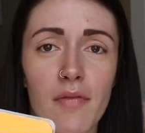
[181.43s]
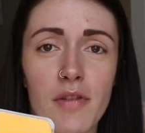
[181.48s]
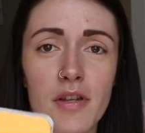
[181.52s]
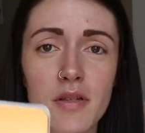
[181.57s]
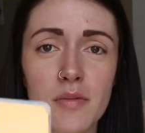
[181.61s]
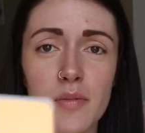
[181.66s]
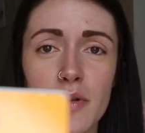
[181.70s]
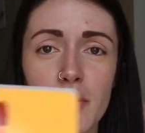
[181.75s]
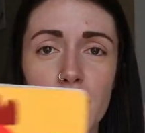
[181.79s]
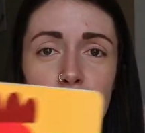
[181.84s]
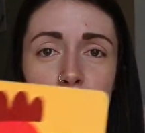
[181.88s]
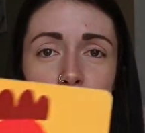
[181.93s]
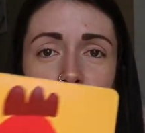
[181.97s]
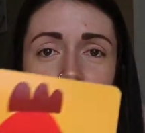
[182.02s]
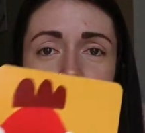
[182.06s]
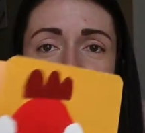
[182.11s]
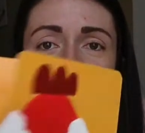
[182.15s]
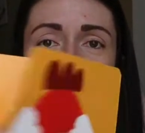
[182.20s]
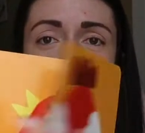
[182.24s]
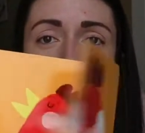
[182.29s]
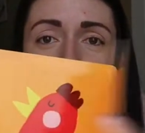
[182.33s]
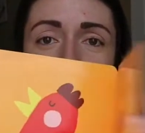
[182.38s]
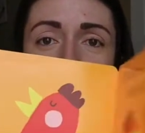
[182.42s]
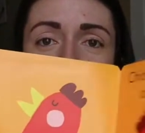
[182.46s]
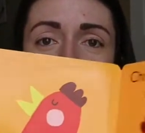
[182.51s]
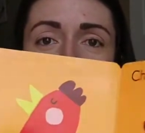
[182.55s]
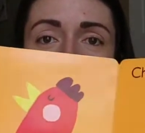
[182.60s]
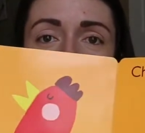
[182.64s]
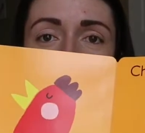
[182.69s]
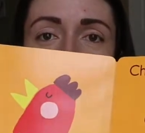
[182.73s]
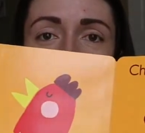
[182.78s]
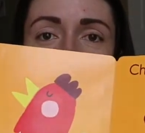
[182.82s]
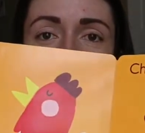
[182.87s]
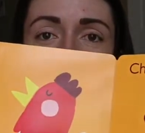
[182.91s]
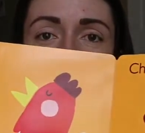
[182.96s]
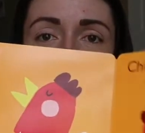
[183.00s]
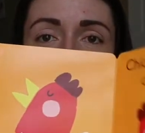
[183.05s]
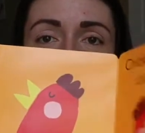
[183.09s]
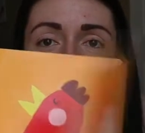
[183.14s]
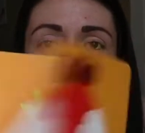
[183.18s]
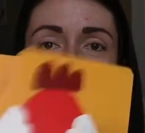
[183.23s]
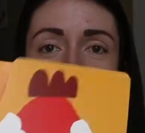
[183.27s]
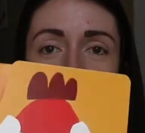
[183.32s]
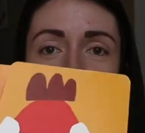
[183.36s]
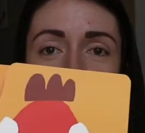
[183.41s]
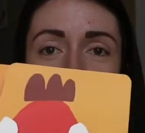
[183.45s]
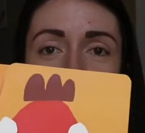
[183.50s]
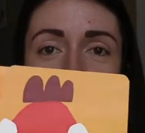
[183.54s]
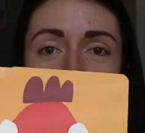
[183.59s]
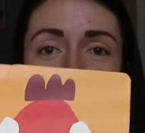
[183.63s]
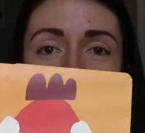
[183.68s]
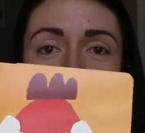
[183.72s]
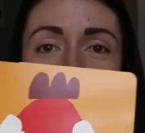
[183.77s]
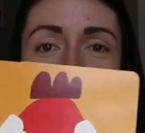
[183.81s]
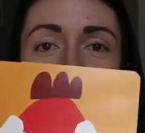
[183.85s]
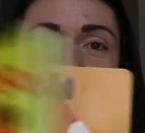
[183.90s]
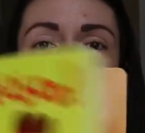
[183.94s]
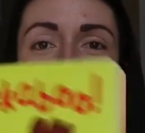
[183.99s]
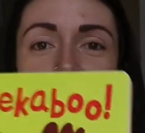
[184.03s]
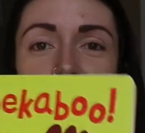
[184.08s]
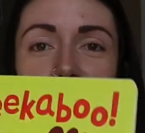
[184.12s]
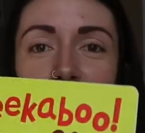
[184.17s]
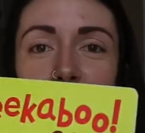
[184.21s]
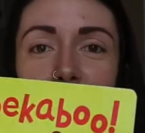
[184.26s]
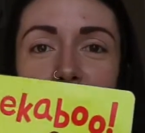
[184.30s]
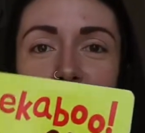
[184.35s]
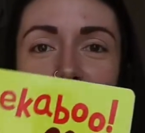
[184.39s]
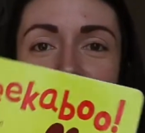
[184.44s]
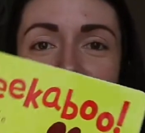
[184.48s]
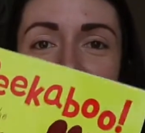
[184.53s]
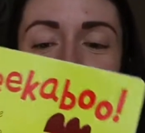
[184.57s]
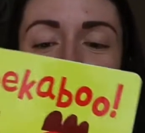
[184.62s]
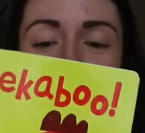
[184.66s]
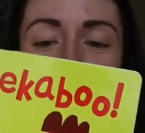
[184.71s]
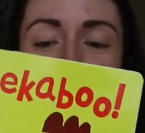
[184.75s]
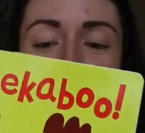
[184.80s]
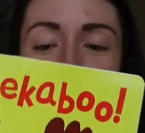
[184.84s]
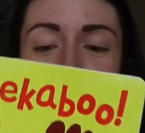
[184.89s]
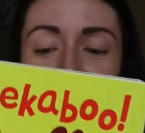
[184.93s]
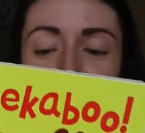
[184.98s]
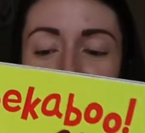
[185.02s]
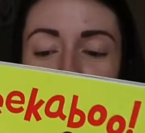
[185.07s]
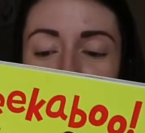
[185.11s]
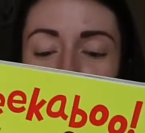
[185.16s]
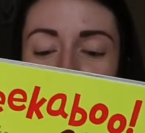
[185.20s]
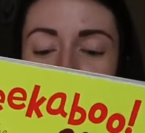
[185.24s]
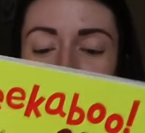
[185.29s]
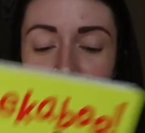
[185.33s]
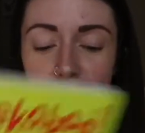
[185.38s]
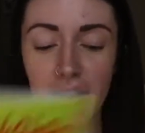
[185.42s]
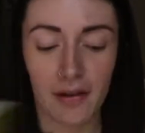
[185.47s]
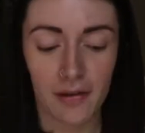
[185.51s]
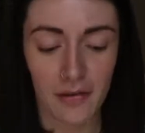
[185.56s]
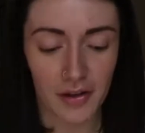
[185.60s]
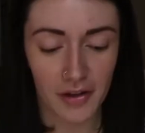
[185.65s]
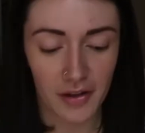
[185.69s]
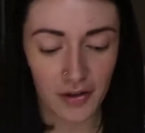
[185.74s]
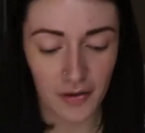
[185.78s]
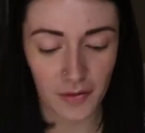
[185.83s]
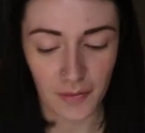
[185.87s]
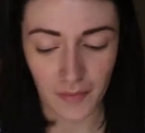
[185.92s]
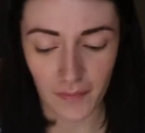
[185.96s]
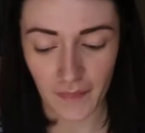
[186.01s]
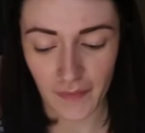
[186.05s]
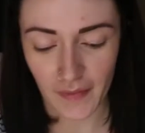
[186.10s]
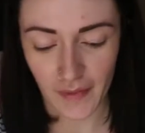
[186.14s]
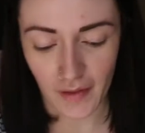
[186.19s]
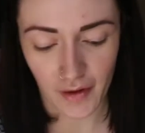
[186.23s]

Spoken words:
this book, but Kylan will enjoy it just as much. So that's the first book. How cute.